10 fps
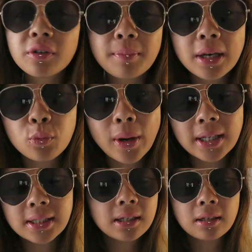would have meant
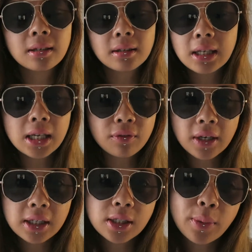wasting the
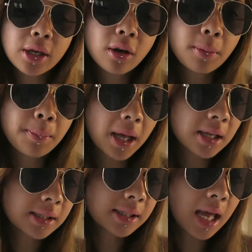evening, so we got a
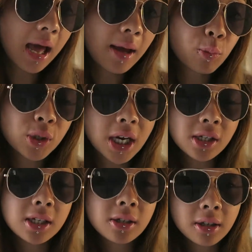bus, which
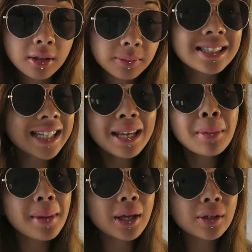actually took the same
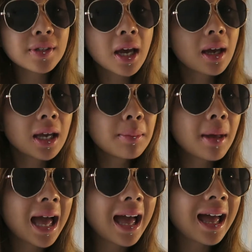amount of time,
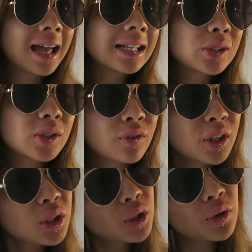and it was a
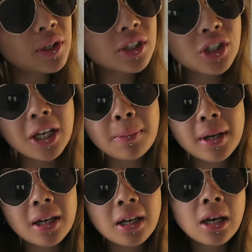few euros
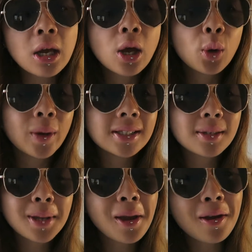cheaper. We ended
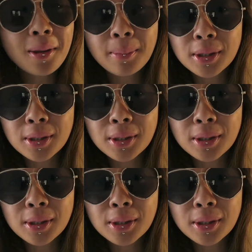up going